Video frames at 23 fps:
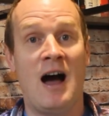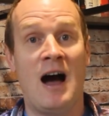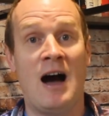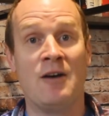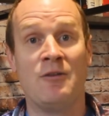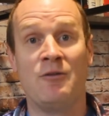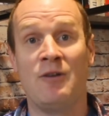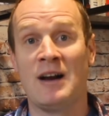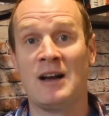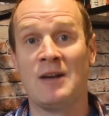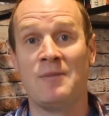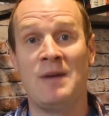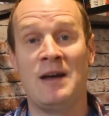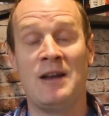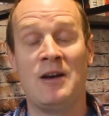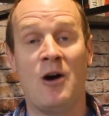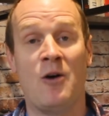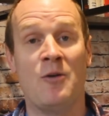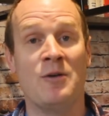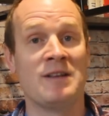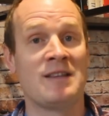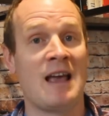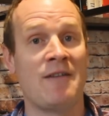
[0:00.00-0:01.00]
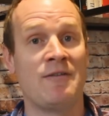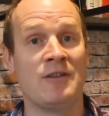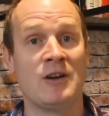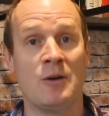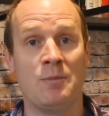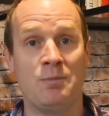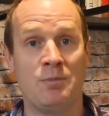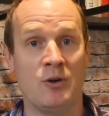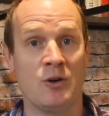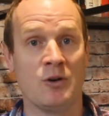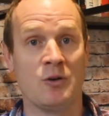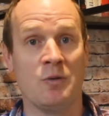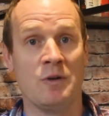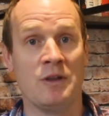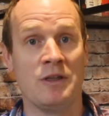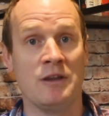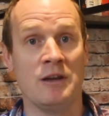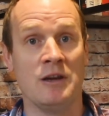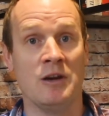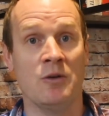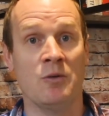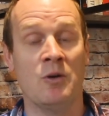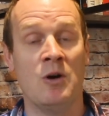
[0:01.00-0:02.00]
I'd recommend always having a book with
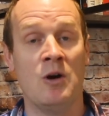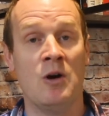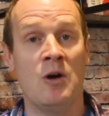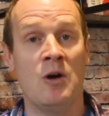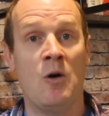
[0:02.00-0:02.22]
you